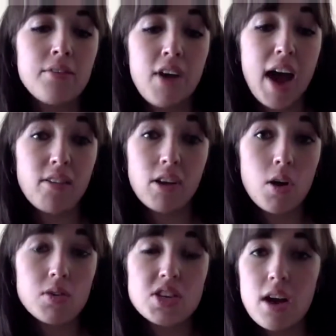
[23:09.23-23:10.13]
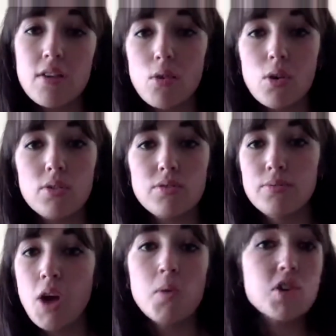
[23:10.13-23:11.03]
agriculture or
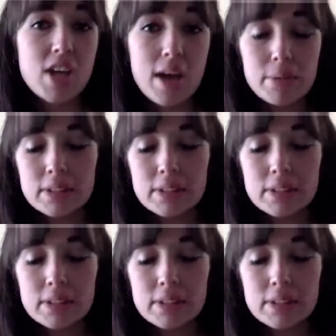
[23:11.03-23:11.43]
ownership.